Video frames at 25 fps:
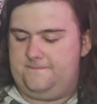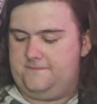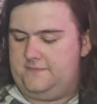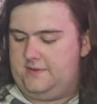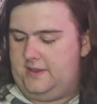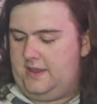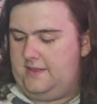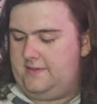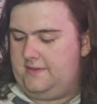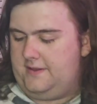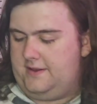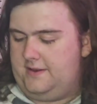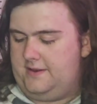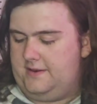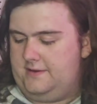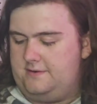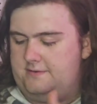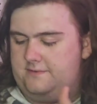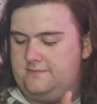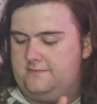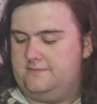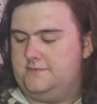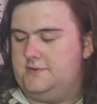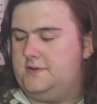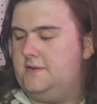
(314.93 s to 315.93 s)
And then,
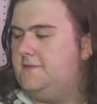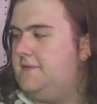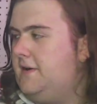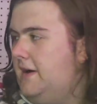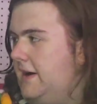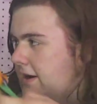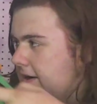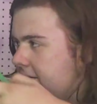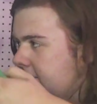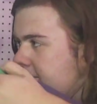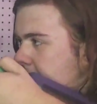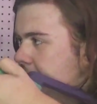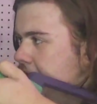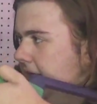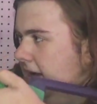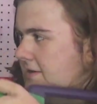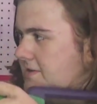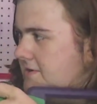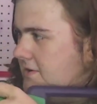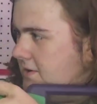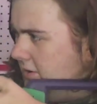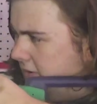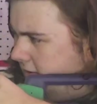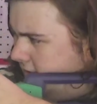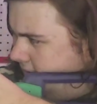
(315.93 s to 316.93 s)
to fire the
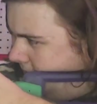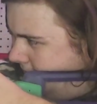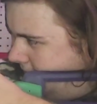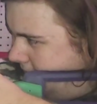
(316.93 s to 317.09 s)
blaster,